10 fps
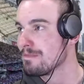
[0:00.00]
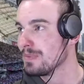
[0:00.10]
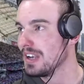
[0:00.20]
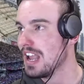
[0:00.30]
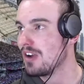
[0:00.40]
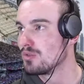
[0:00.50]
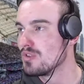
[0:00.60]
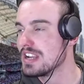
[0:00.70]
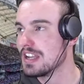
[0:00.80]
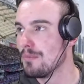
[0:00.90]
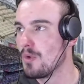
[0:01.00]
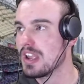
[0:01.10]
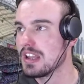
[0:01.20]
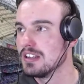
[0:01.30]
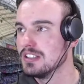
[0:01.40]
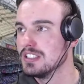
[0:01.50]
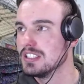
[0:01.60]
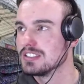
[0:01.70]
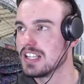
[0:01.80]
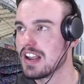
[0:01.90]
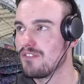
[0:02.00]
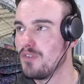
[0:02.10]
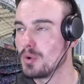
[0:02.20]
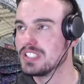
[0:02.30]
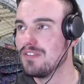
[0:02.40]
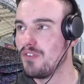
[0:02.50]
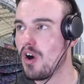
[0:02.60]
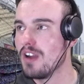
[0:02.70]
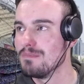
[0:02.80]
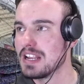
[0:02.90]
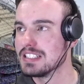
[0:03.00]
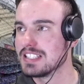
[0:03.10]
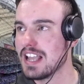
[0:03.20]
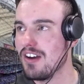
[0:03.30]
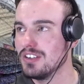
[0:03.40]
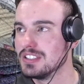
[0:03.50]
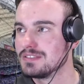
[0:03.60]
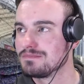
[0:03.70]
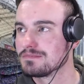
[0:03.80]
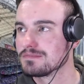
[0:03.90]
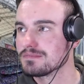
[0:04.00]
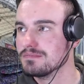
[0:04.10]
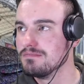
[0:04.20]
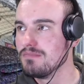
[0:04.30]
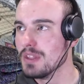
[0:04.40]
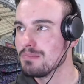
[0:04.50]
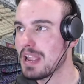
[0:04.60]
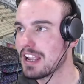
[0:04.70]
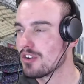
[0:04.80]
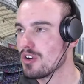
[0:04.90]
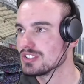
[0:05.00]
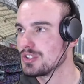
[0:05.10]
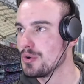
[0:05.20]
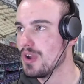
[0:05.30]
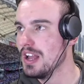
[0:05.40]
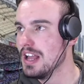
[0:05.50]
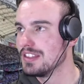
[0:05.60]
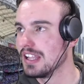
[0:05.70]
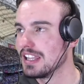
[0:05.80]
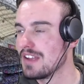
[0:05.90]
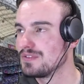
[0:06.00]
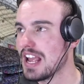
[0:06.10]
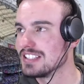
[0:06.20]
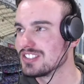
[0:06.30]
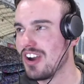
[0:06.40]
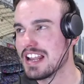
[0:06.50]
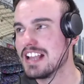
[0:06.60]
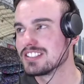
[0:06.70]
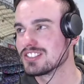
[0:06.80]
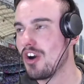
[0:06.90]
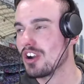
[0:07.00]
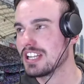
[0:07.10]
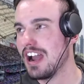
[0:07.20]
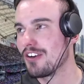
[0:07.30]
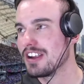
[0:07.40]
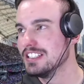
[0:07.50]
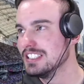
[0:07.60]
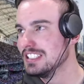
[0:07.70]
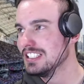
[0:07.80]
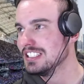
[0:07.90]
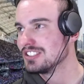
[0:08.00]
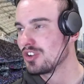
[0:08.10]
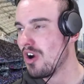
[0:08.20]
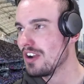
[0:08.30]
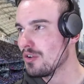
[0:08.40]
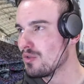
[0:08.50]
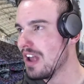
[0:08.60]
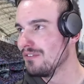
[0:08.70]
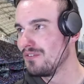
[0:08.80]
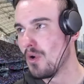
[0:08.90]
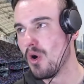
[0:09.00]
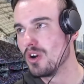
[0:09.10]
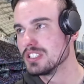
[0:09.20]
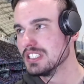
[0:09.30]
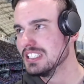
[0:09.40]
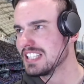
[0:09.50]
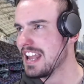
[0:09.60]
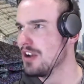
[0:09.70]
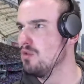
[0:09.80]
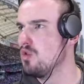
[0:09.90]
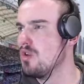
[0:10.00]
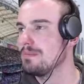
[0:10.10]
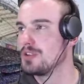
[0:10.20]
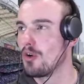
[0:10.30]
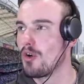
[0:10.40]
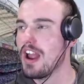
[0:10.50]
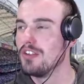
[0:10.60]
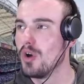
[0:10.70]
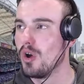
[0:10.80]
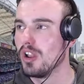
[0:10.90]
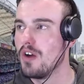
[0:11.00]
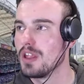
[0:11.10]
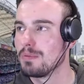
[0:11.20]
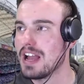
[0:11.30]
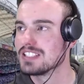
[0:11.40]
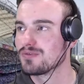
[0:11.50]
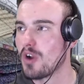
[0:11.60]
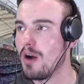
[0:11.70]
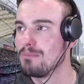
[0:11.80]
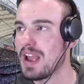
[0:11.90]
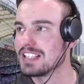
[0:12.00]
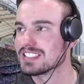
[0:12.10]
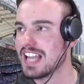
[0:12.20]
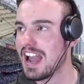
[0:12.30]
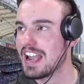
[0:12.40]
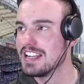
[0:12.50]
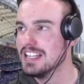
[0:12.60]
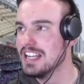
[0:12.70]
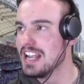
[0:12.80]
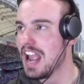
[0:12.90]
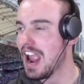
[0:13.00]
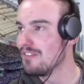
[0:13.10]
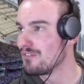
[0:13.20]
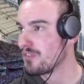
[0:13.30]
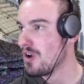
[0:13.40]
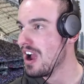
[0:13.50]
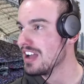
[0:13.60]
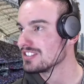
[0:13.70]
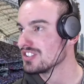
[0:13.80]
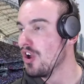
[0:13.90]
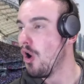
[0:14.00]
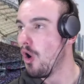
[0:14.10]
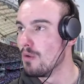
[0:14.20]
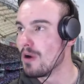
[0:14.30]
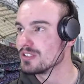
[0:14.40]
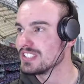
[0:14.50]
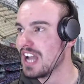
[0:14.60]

And now Regan Ware sitting 45 metres out. Back across to the left-hand side. Here's Scott Curry trying to run forward, getting ripped around all over the place from Pasquet, and France almost